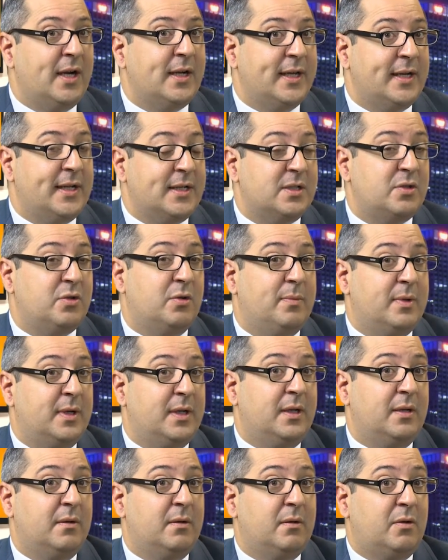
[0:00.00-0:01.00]
can they still
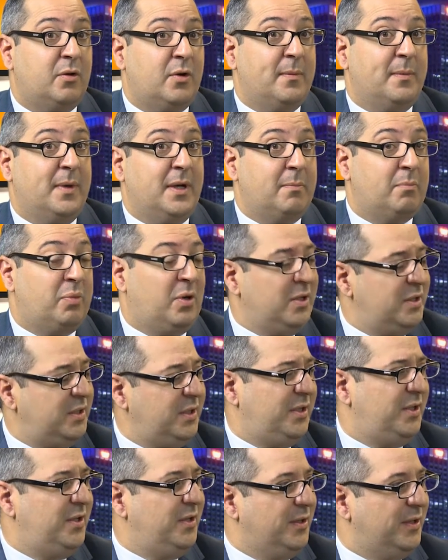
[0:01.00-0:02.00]
be criminally
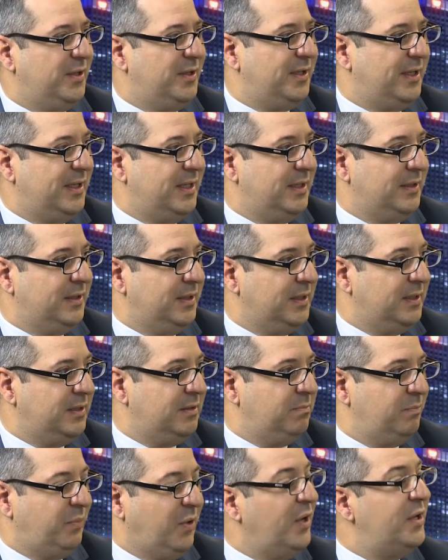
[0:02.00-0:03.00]
prosecuted under
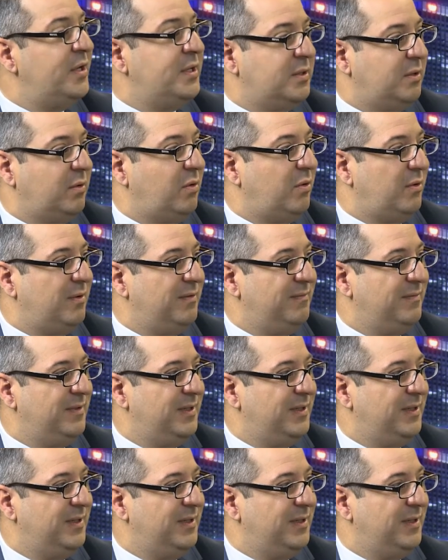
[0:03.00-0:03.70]
Brodie's law?